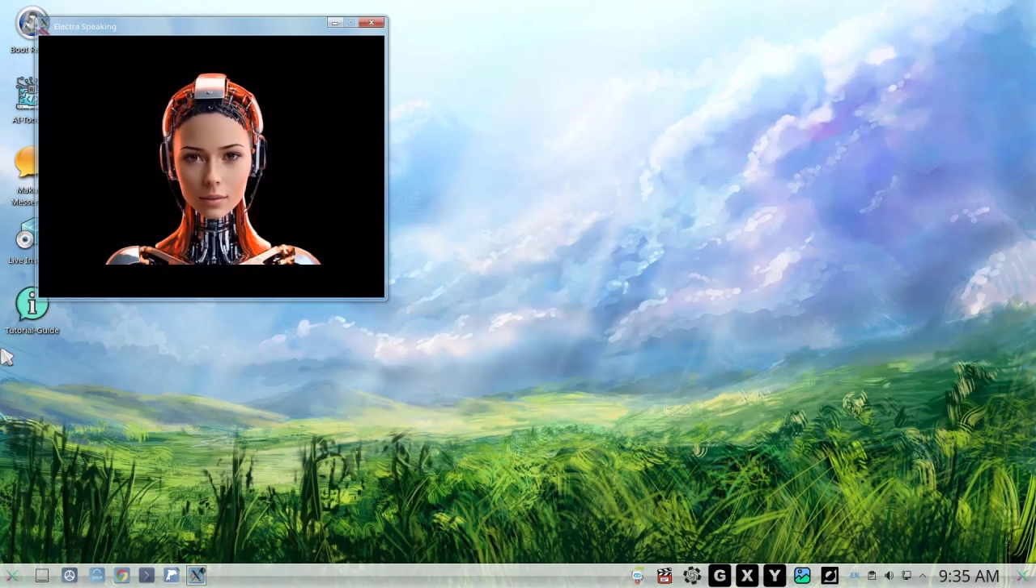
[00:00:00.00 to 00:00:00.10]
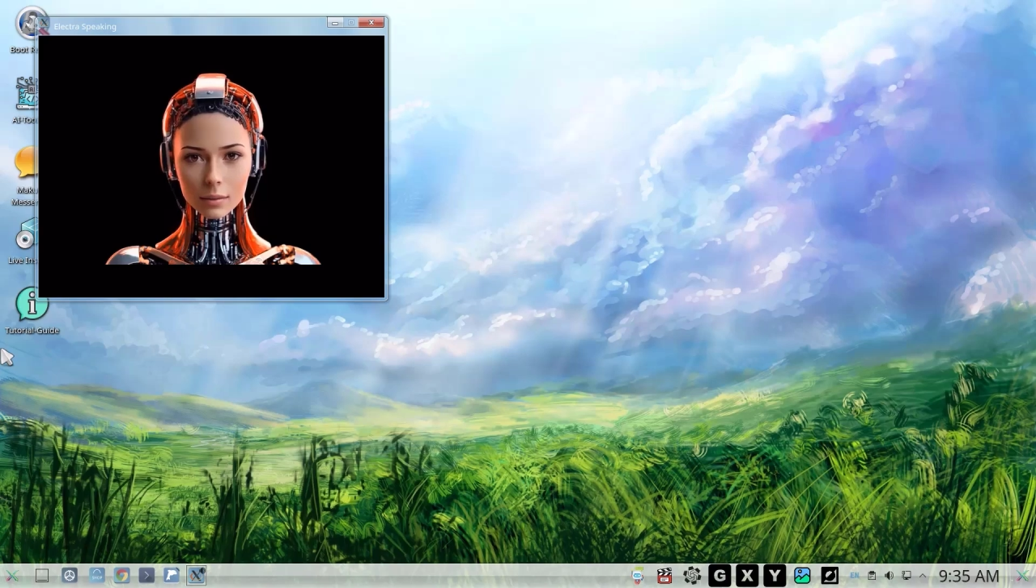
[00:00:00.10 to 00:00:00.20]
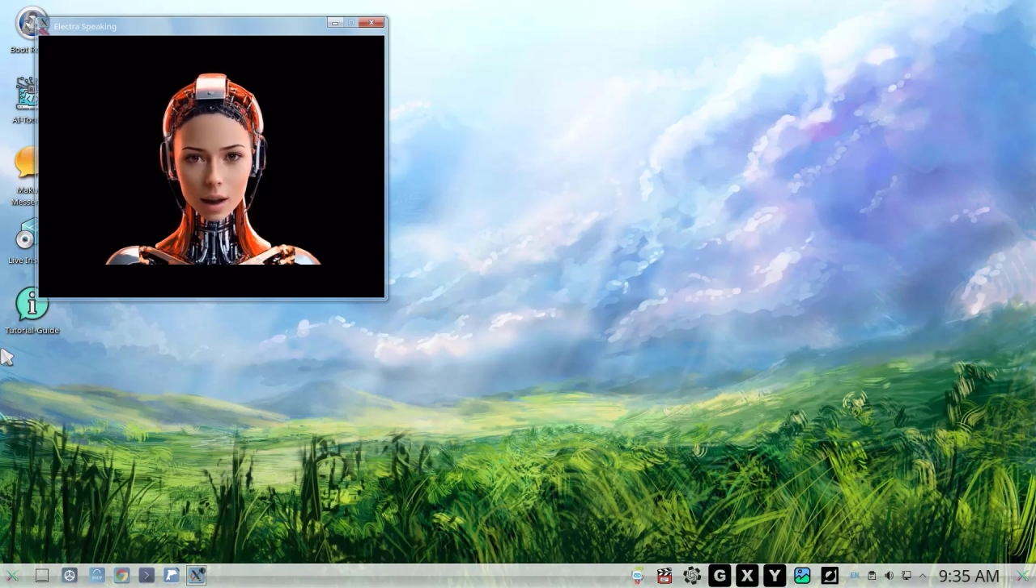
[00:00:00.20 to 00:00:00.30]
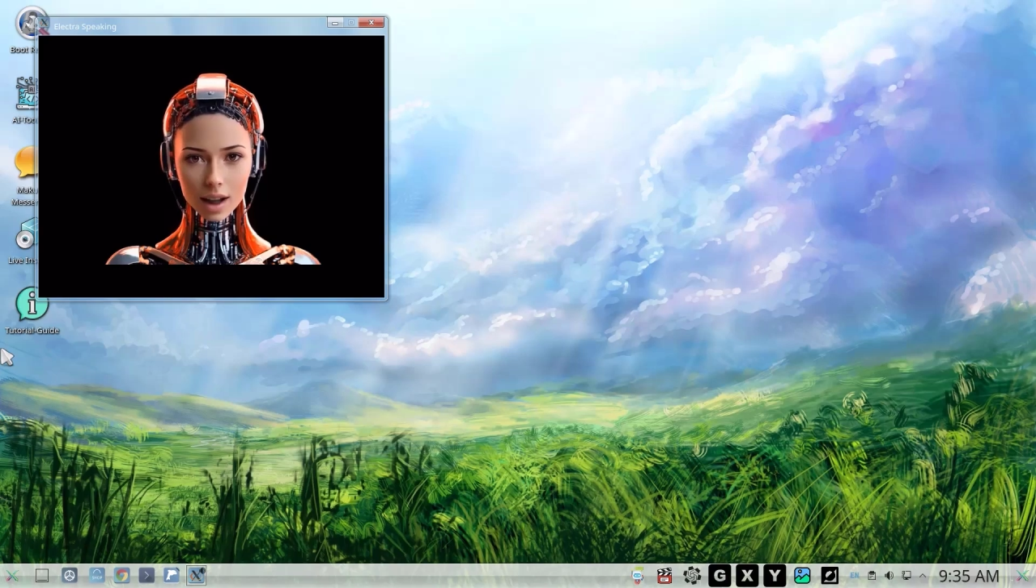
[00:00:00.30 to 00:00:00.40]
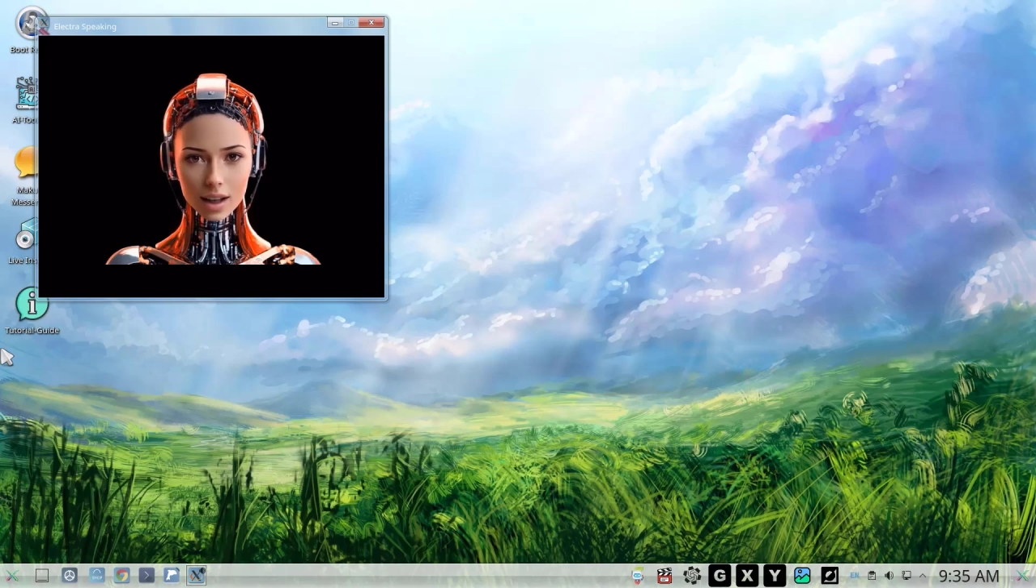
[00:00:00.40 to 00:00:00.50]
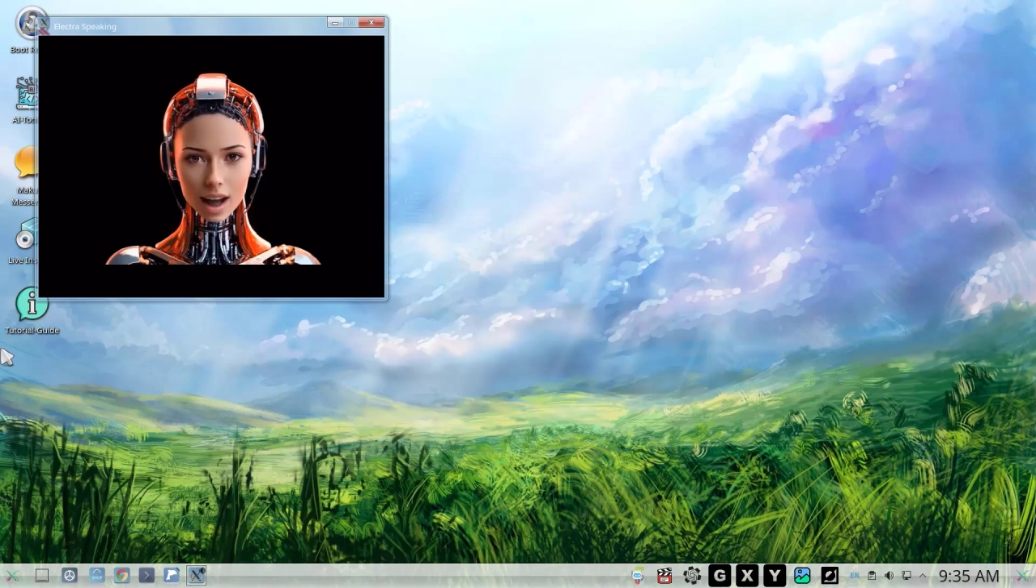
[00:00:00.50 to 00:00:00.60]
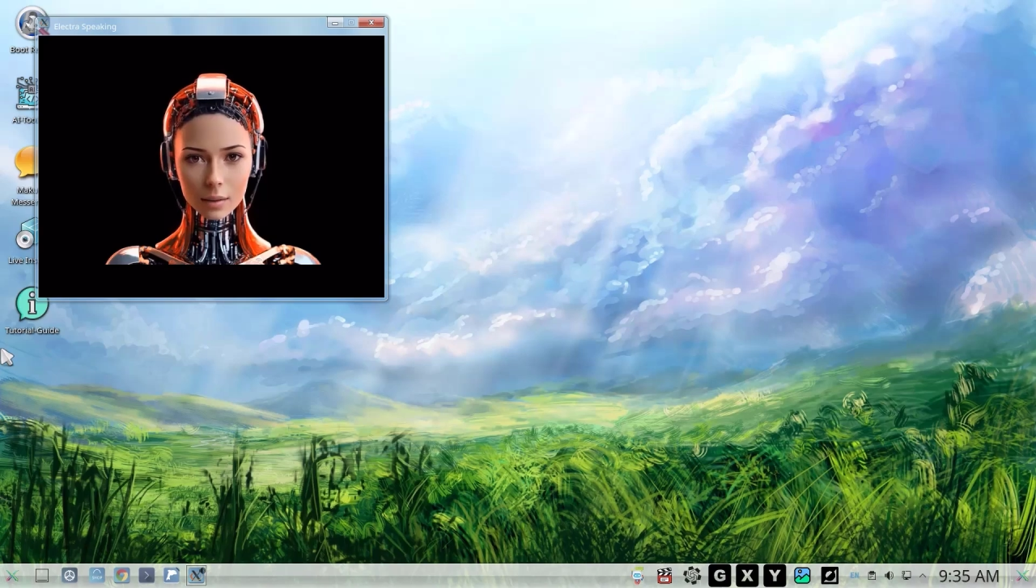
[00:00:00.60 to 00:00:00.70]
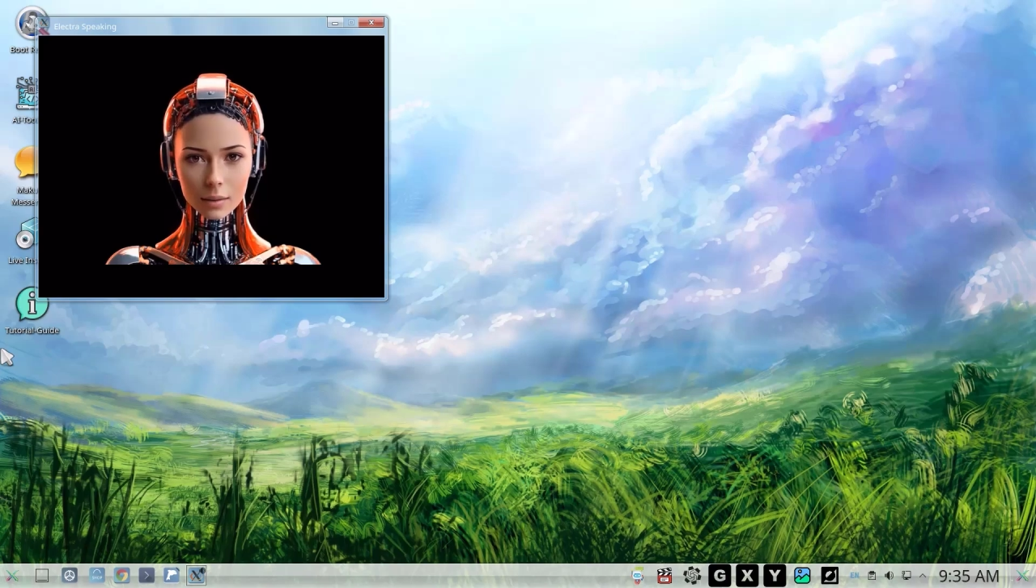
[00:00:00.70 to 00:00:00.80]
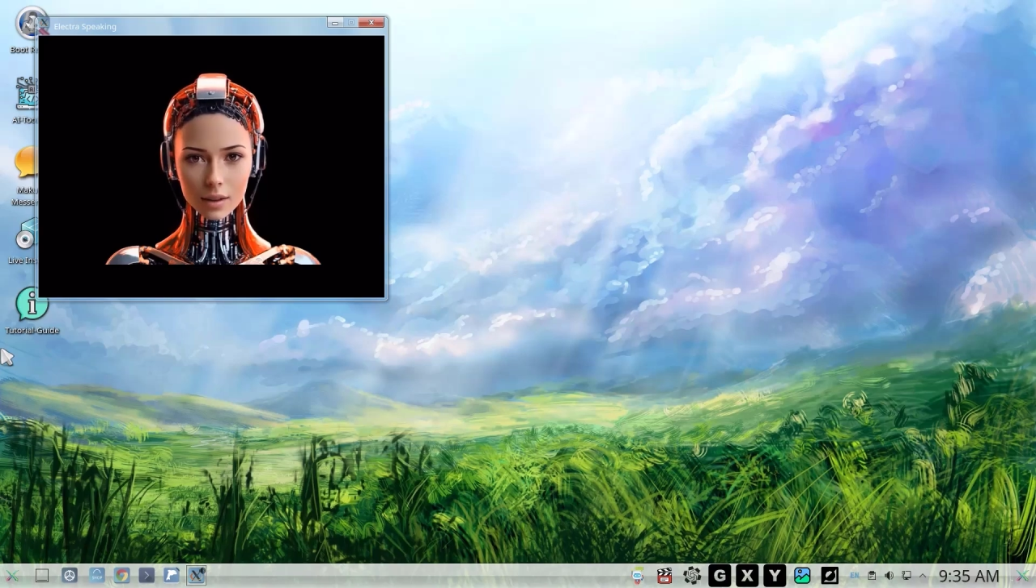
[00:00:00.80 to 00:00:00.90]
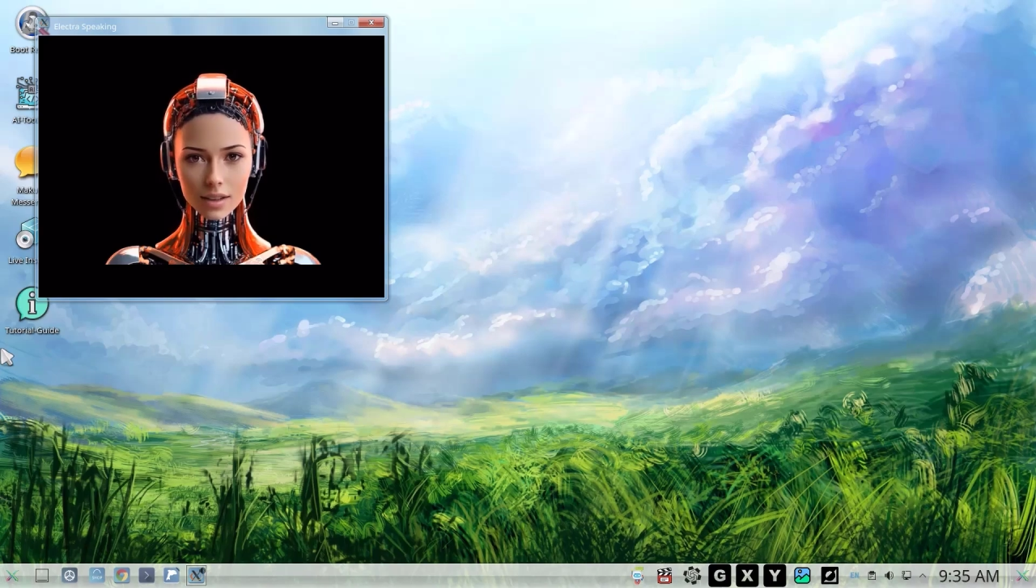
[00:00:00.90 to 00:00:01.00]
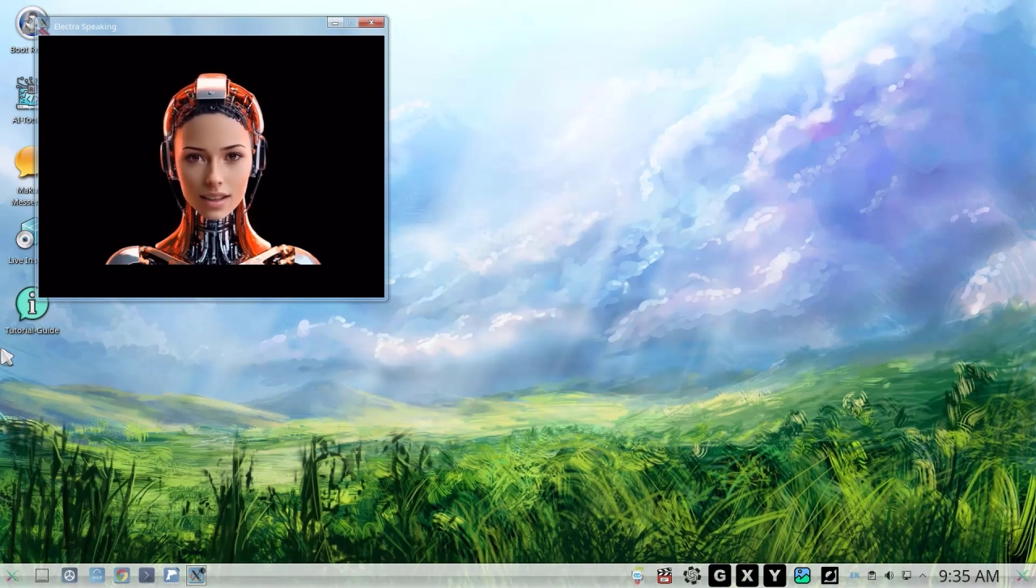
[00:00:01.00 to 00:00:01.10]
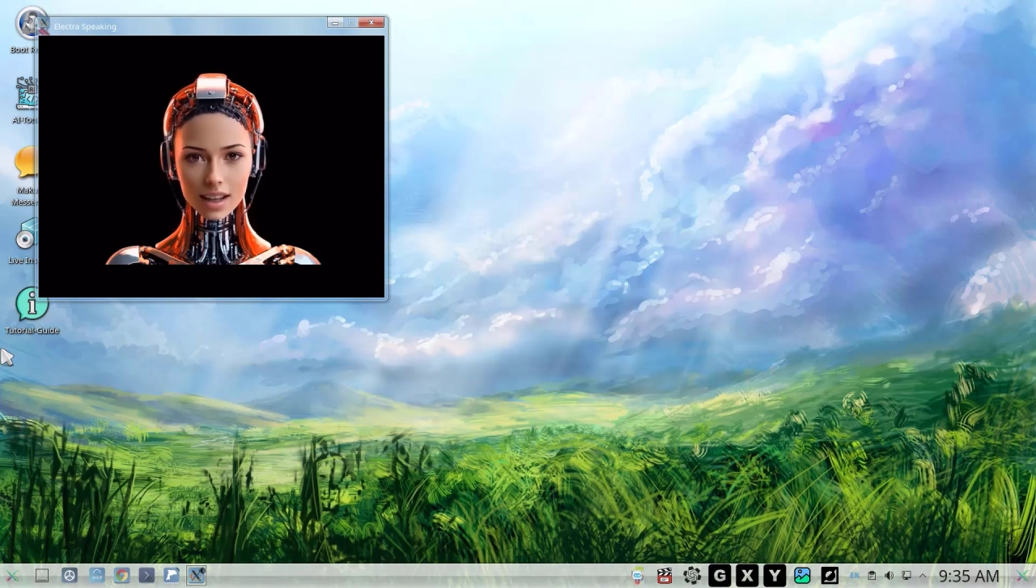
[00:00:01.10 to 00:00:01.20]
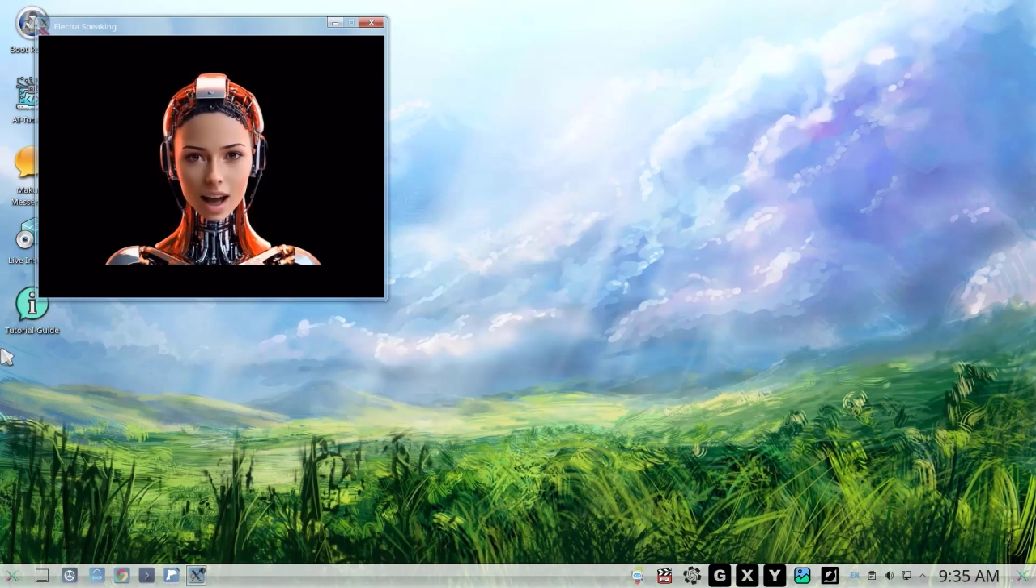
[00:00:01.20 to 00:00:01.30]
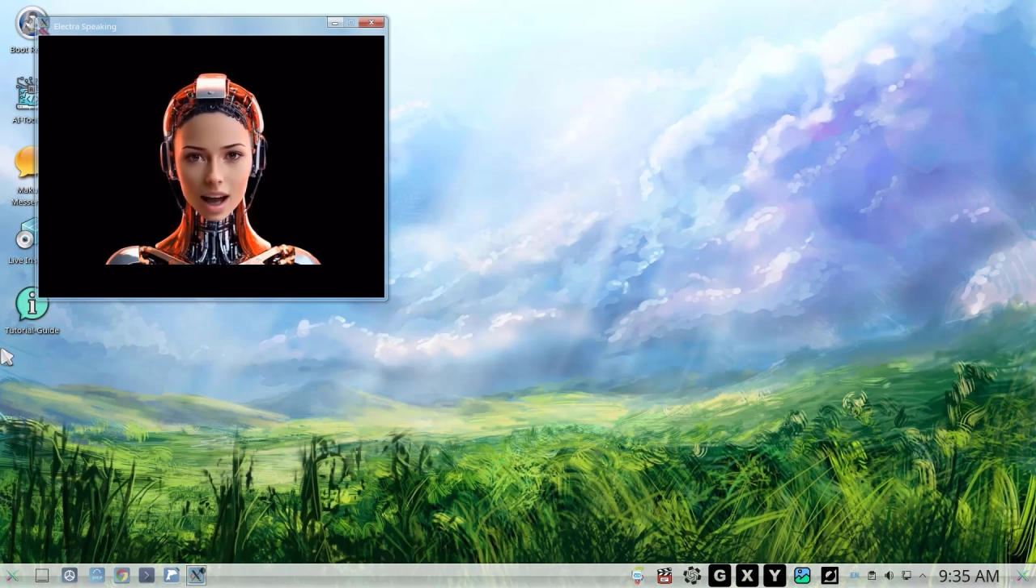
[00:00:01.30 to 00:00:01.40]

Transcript: the cosmic chaos?